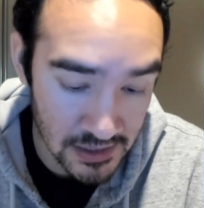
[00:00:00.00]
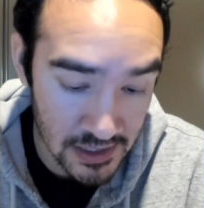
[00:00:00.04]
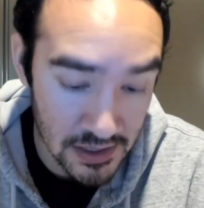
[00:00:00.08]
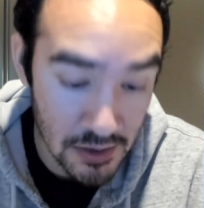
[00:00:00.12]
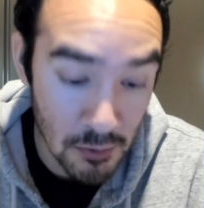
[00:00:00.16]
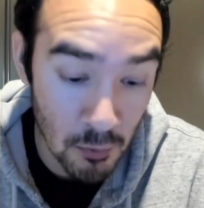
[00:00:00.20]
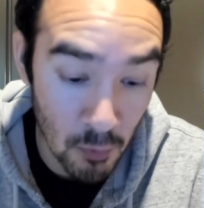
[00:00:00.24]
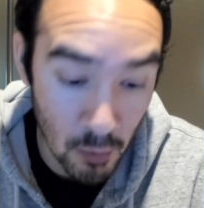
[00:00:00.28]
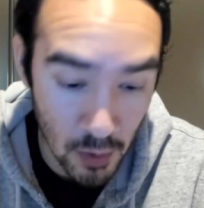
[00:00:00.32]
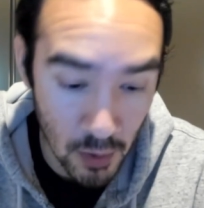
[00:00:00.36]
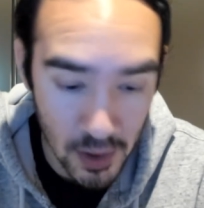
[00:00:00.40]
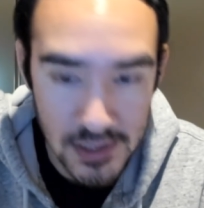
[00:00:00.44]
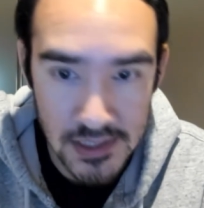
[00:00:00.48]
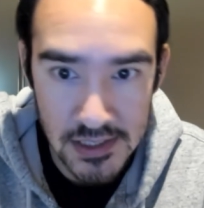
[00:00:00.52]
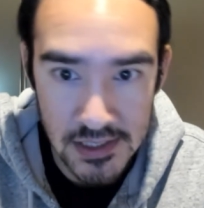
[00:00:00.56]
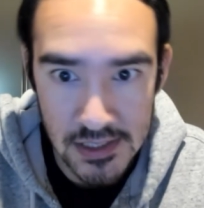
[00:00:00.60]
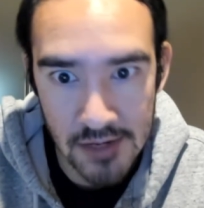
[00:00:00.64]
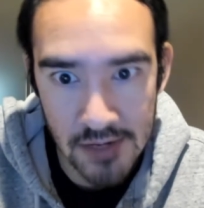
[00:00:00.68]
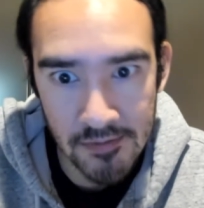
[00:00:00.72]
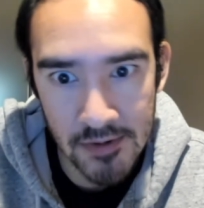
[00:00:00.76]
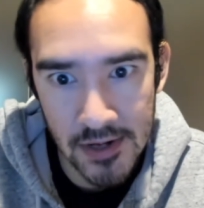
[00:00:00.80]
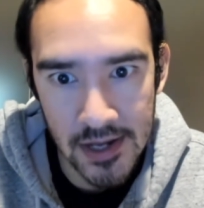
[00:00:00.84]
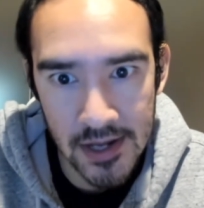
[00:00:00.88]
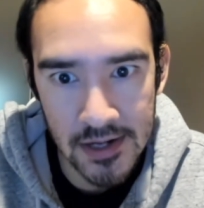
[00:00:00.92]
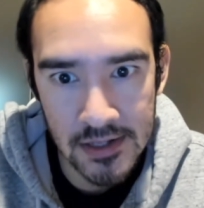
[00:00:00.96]
and it was
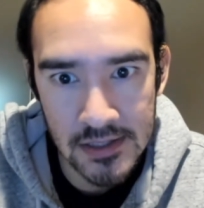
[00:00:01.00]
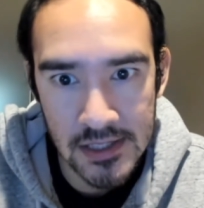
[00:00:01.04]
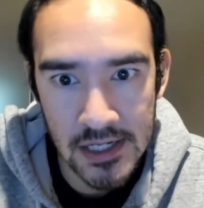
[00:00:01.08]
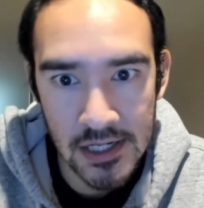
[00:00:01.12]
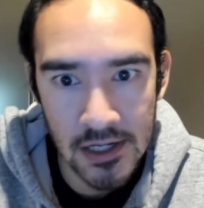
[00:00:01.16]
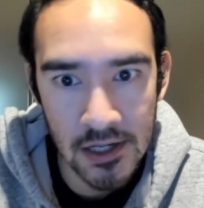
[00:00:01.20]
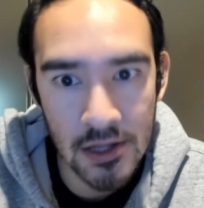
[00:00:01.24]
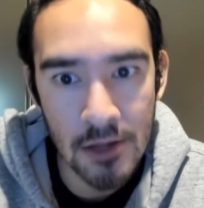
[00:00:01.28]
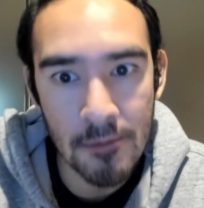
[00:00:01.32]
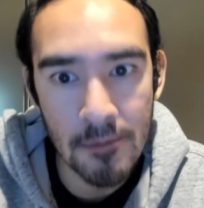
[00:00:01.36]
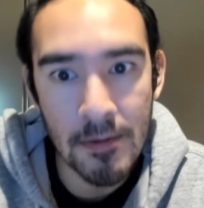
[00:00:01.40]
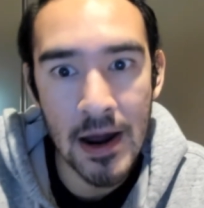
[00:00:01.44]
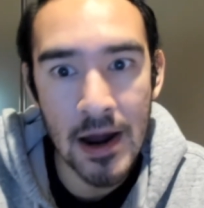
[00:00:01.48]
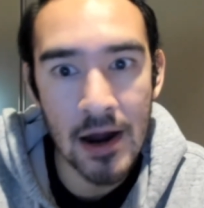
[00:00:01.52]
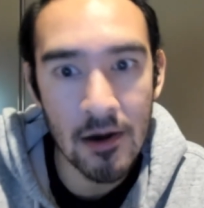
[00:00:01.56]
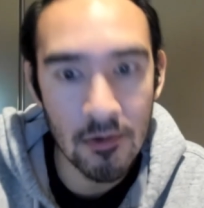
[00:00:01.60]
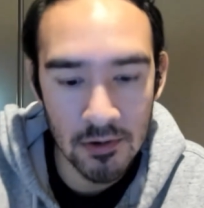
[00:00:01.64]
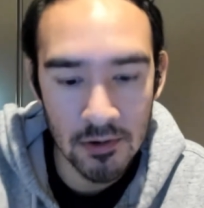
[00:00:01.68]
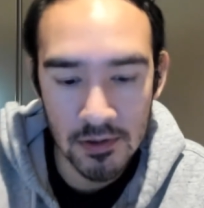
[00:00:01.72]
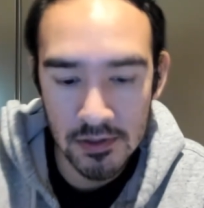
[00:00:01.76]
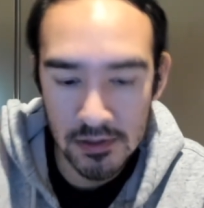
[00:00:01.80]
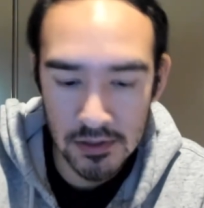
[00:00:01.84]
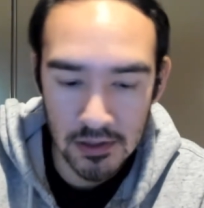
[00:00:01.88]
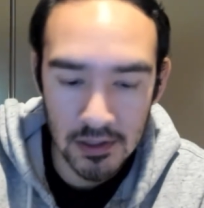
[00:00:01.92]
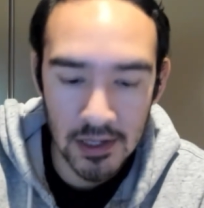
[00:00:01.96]
7 out of 10 on the
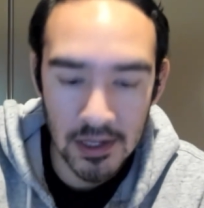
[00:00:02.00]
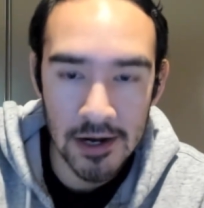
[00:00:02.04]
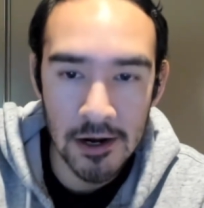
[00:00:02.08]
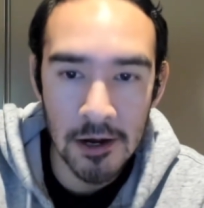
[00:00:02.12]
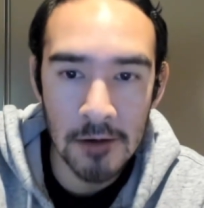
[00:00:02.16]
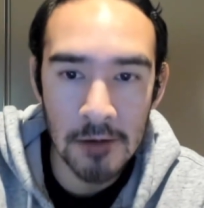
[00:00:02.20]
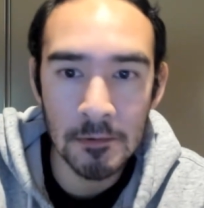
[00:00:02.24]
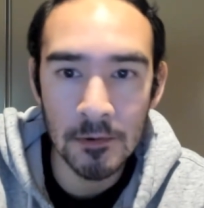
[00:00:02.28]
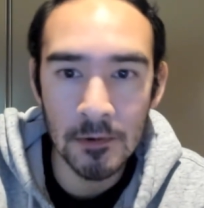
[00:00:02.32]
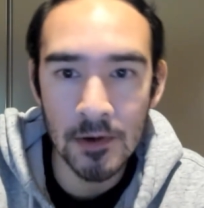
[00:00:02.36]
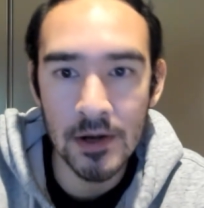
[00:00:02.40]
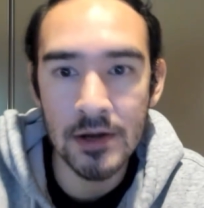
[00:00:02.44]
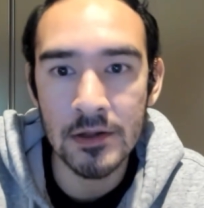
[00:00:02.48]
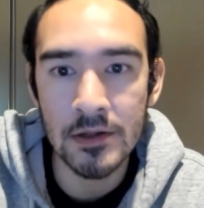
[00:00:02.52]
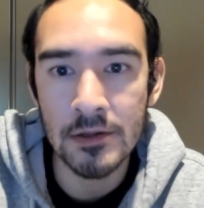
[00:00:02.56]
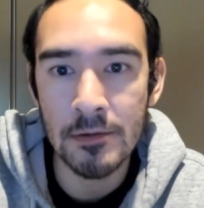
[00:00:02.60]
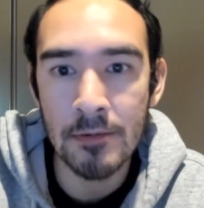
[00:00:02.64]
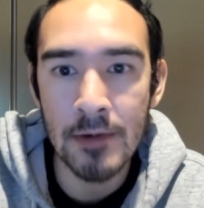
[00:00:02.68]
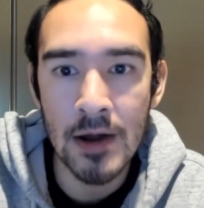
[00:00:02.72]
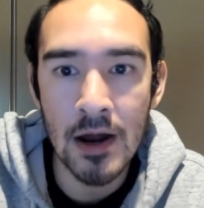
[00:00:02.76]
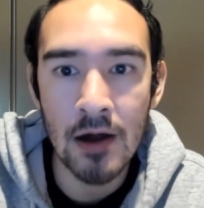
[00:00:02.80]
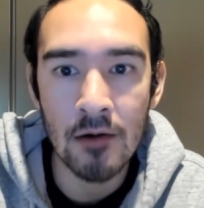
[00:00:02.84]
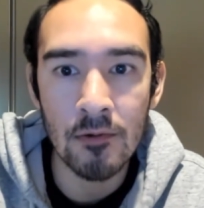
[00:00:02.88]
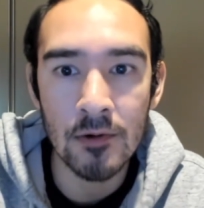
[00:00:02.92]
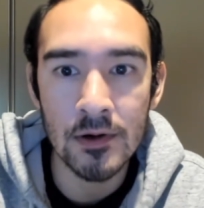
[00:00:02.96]
power until I upgraded the
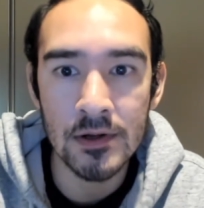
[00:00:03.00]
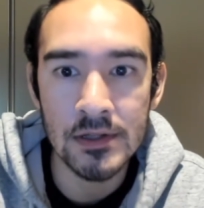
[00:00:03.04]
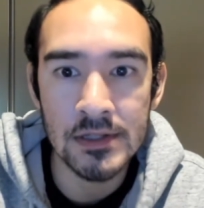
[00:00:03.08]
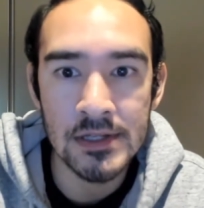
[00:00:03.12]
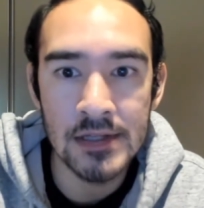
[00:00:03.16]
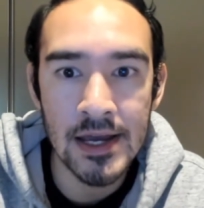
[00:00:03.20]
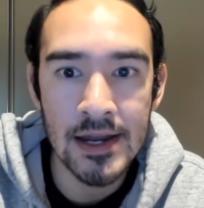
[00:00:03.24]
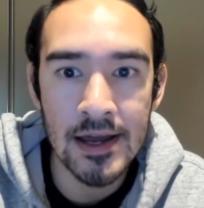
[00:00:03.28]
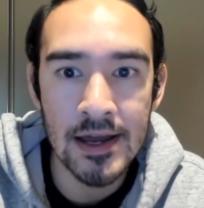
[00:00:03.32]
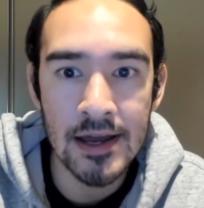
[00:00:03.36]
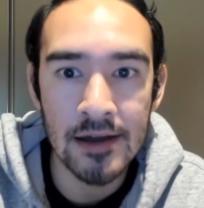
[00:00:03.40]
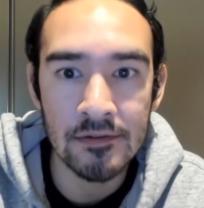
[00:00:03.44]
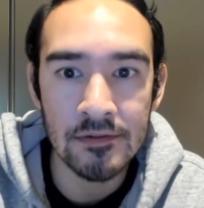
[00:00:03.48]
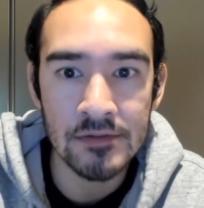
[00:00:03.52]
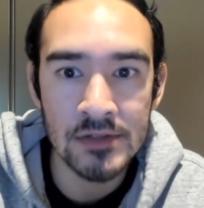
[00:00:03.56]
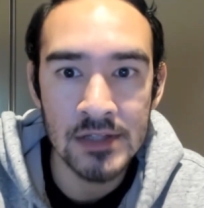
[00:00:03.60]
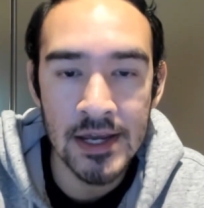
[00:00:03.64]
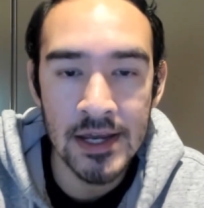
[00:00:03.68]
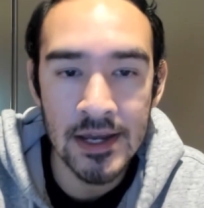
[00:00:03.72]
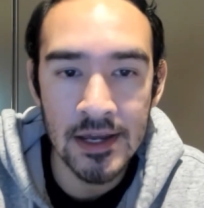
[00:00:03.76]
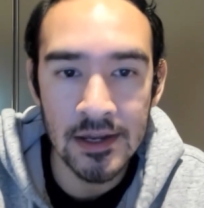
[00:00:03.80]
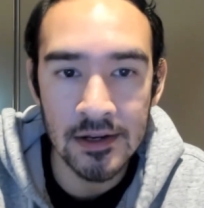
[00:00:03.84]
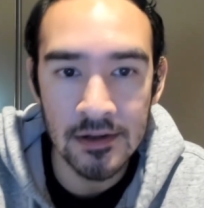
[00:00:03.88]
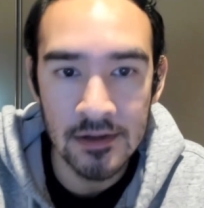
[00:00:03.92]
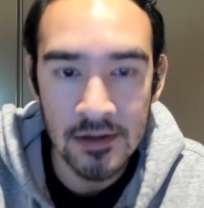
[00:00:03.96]
power to 10 out of
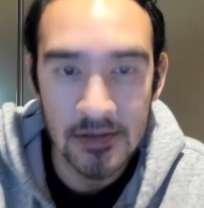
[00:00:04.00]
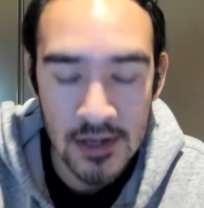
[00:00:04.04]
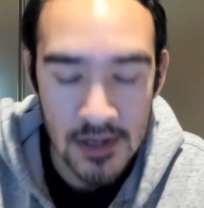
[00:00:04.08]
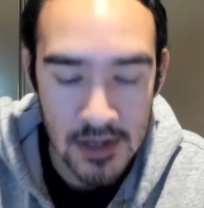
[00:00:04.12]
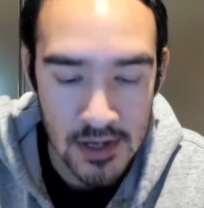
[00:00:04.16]
10.